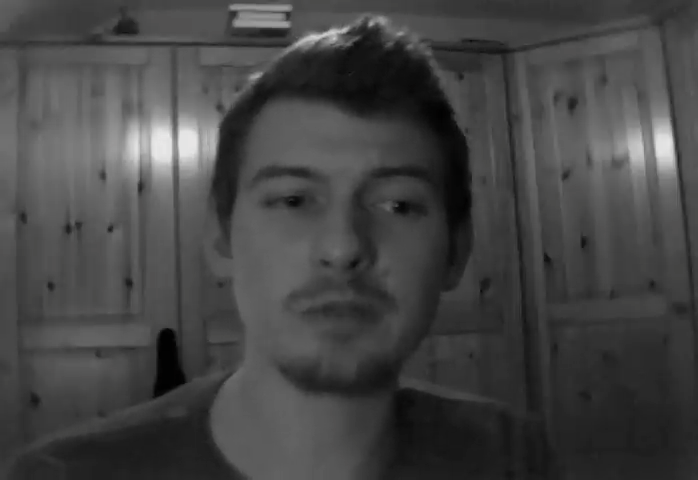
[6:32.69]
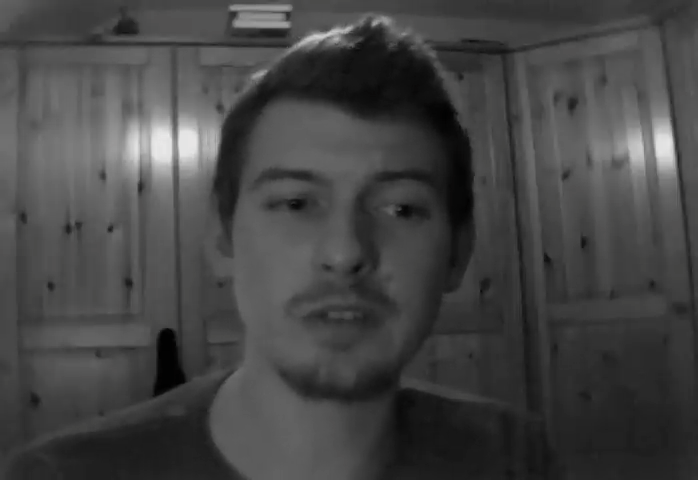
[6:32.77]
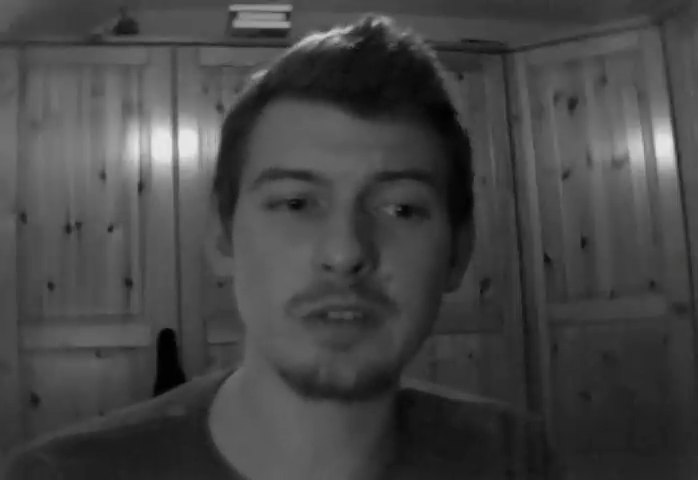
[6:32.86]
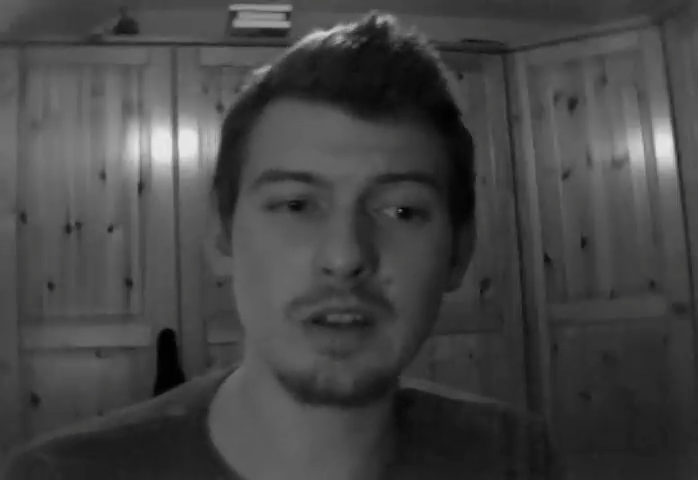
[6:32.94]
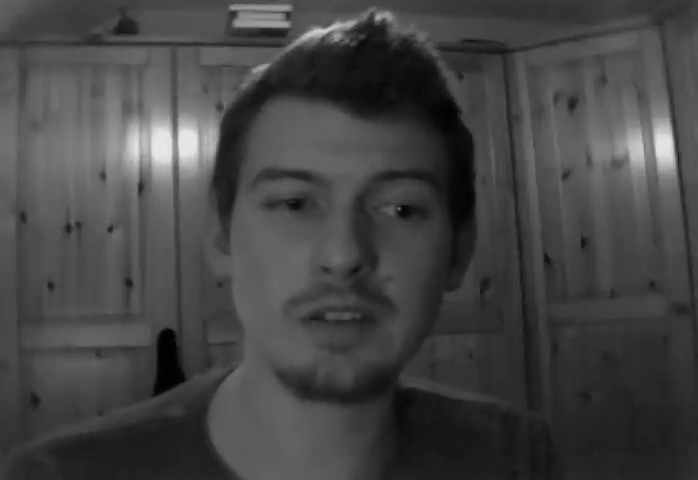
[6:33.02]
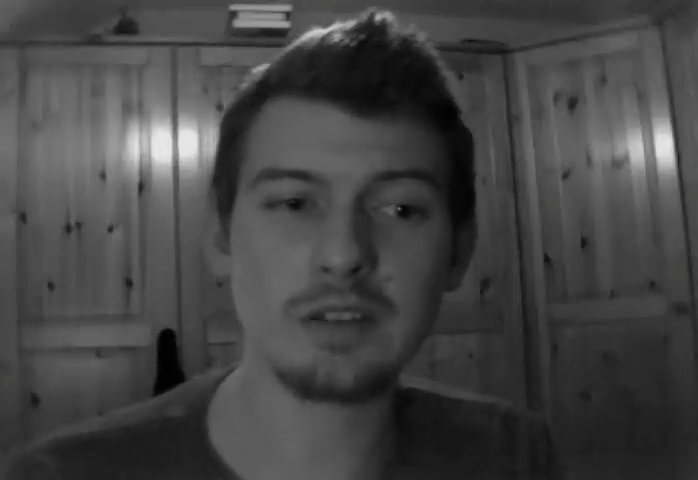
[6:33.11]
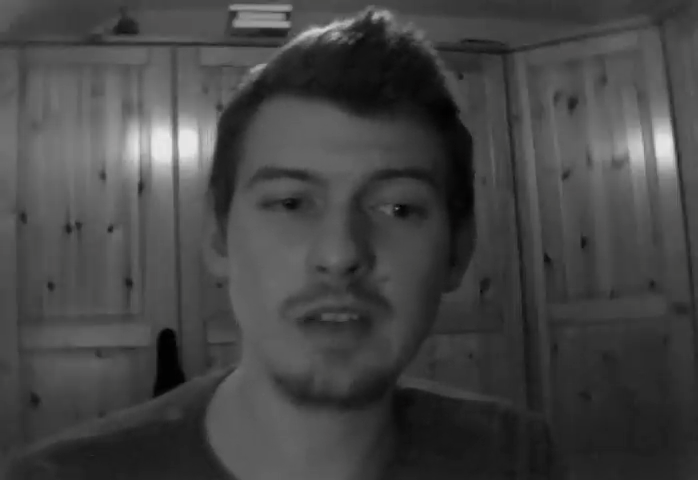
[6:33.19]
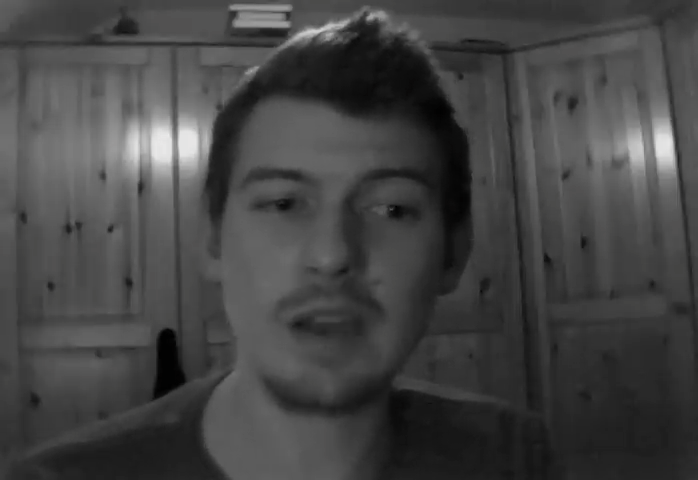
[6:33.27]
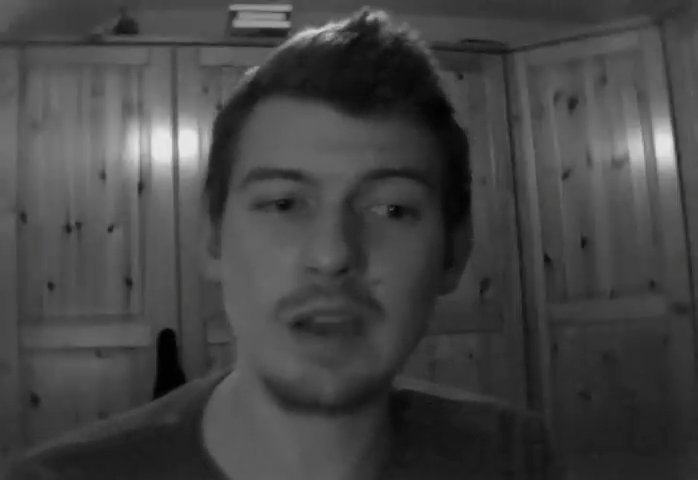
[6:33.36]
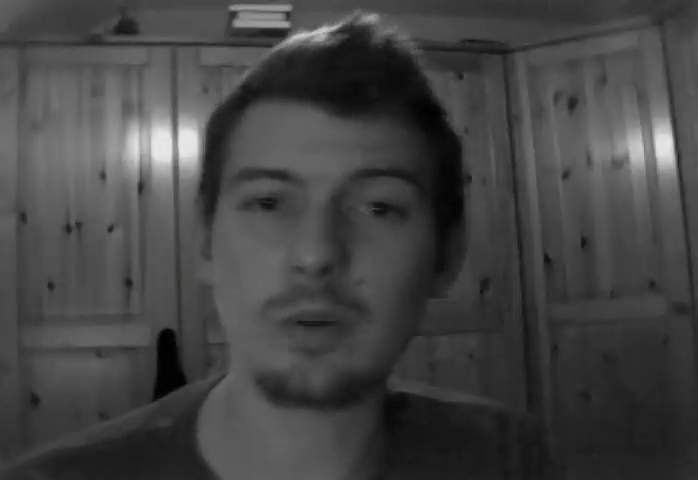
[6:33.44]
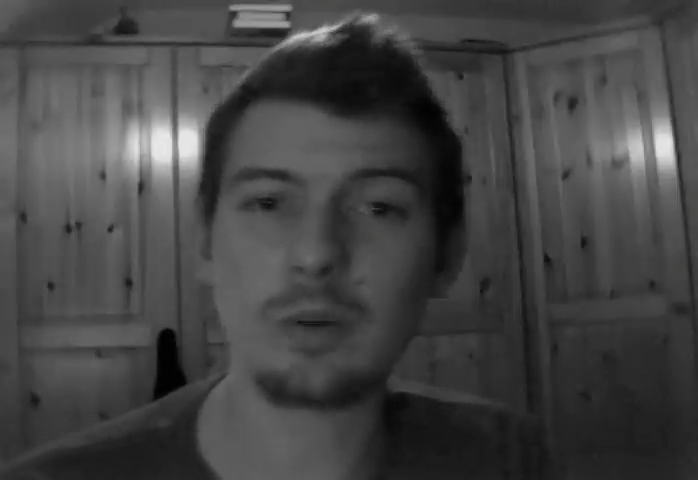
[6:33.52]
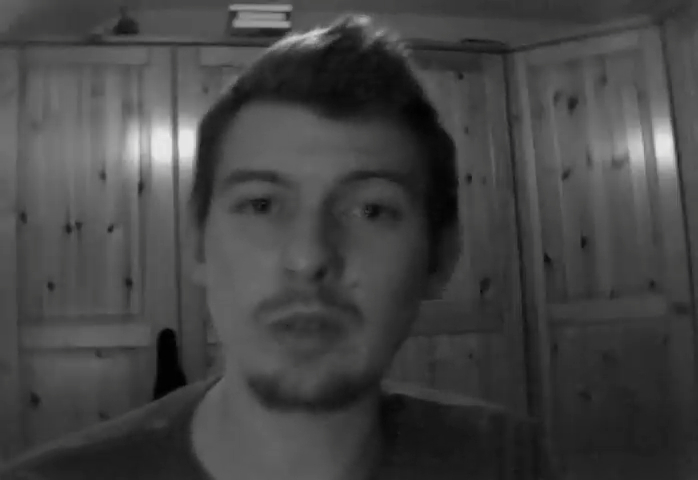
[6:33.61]
fertility, I
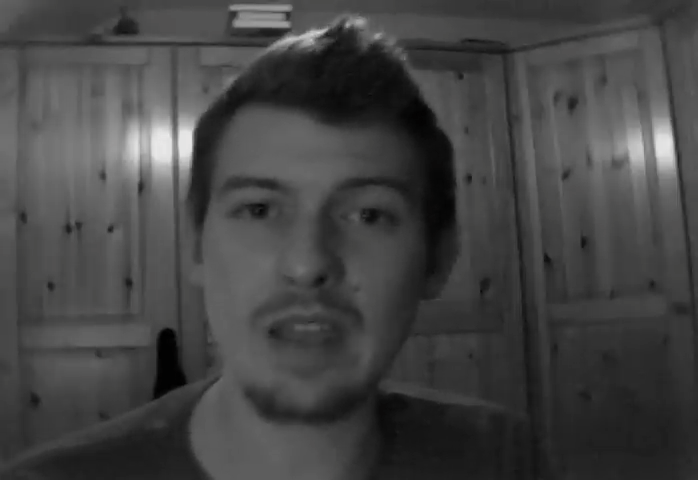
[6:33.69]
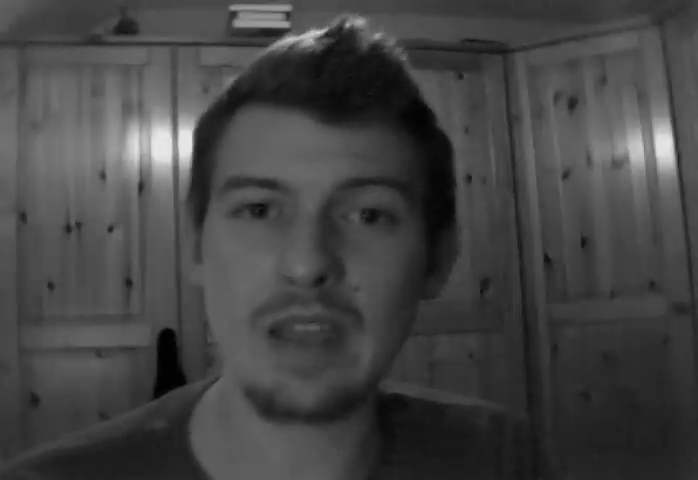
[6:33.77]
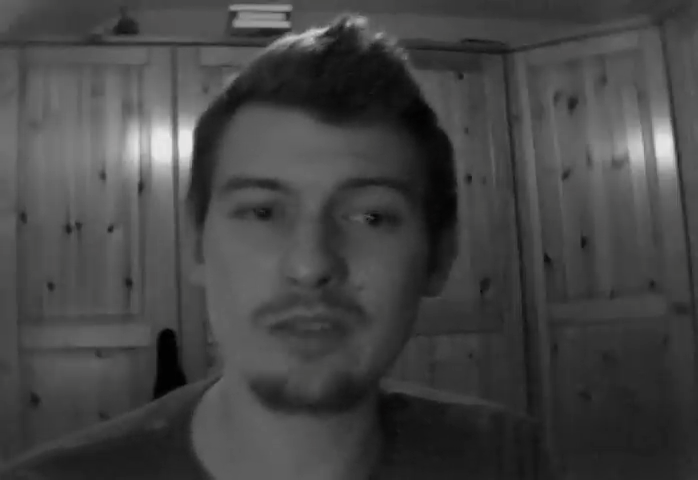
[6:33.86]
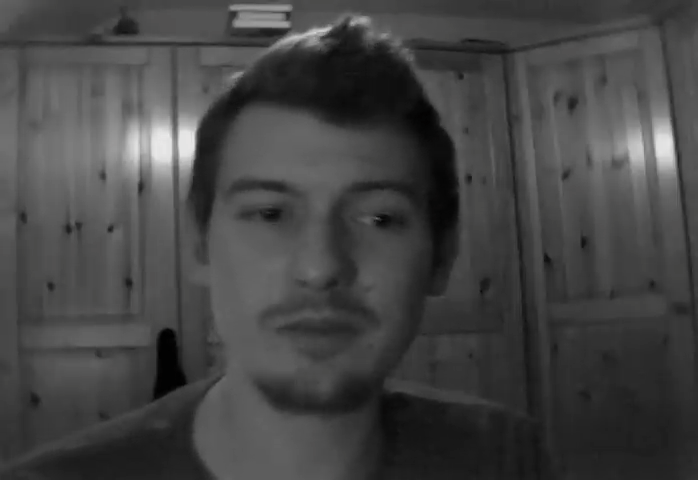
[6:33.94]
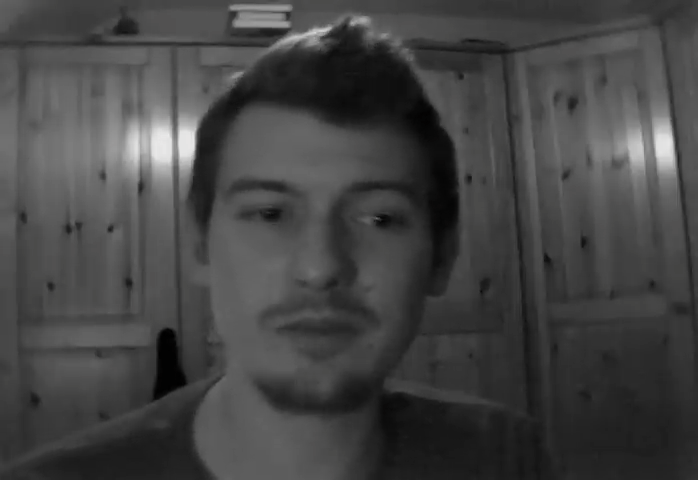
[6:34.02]
call F,